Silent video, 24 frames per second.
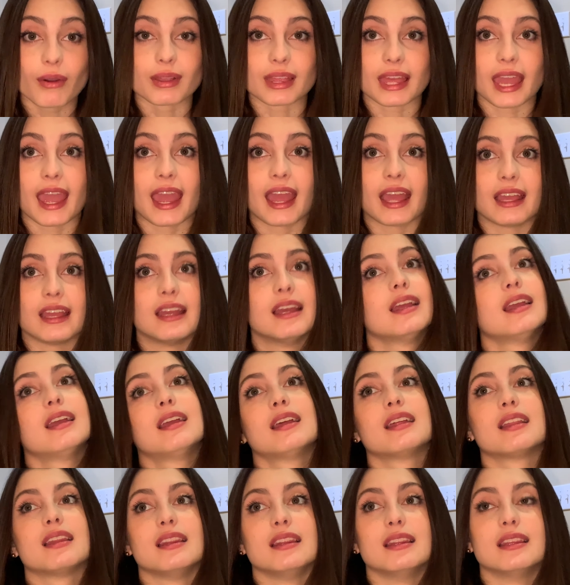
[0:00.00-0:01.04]
okay,
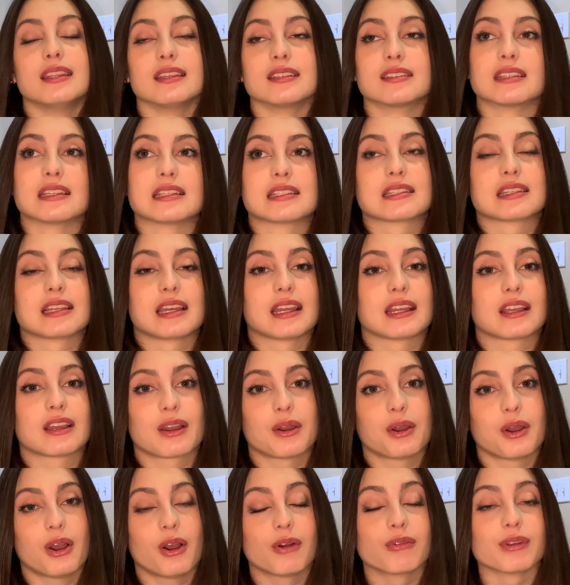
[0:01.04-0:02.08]
this is like
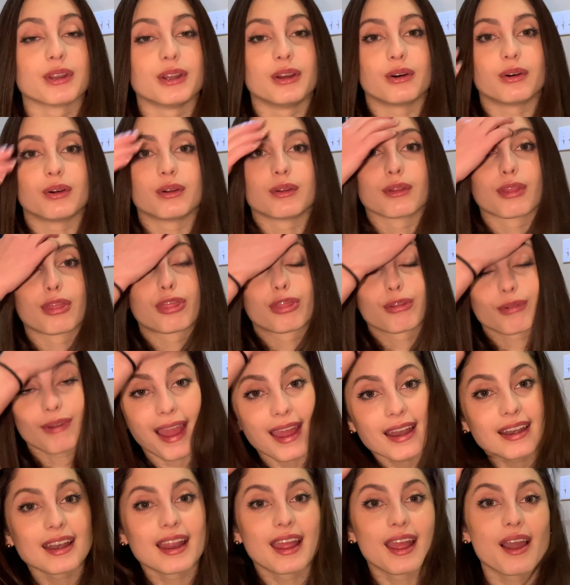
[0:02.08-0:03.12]
a real
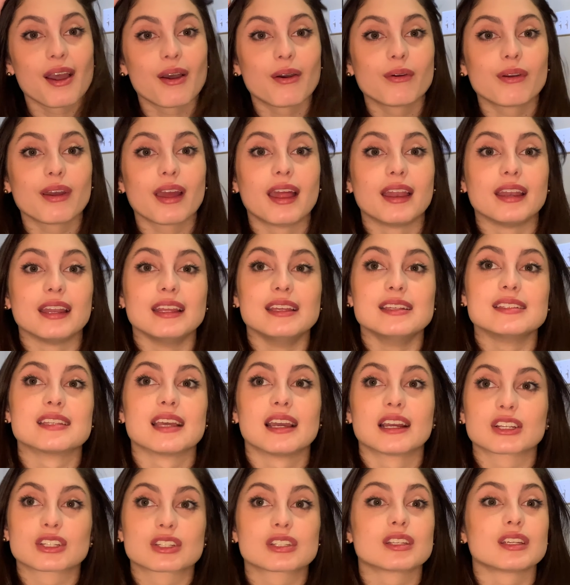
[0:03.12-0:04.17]
threat now, and he's
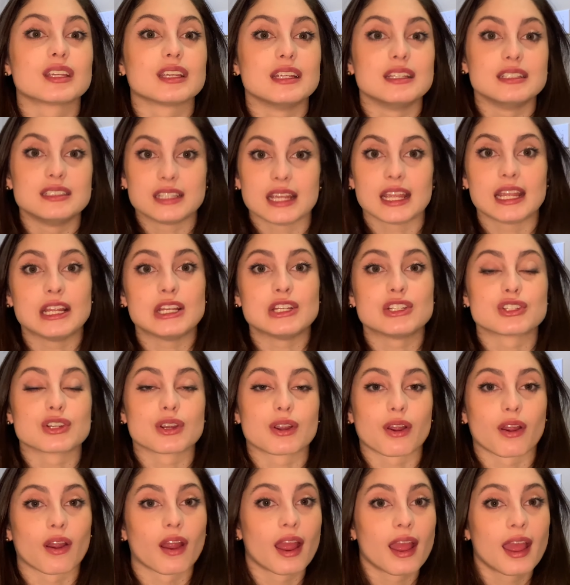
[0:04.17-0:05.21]
actually a
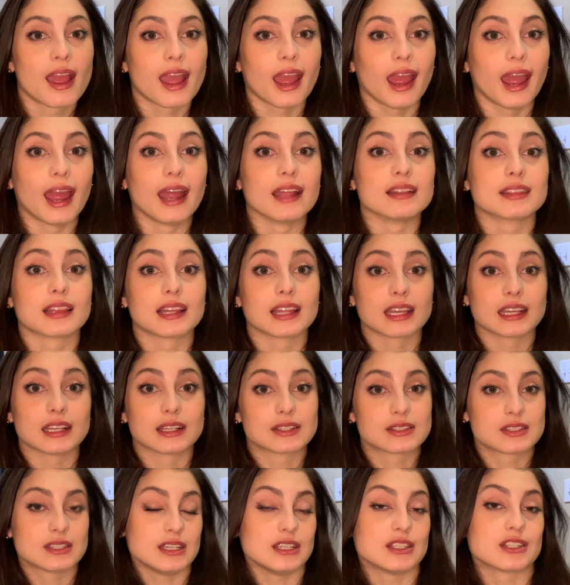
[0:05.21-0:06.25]
danger. And like
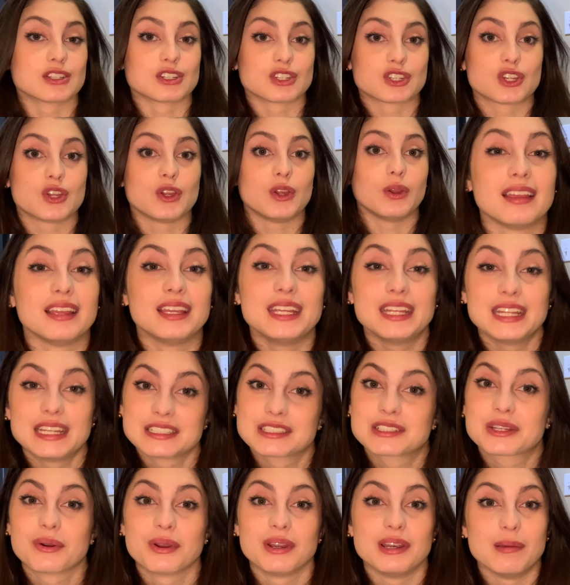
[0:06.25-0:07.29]
season 2, he
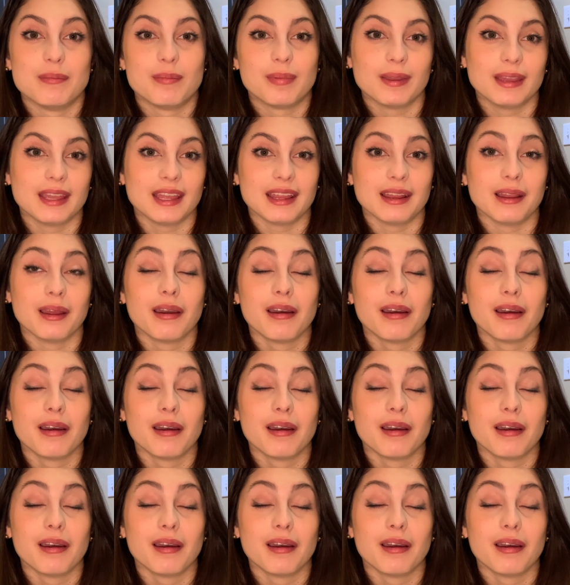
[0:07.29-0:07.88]
is going to be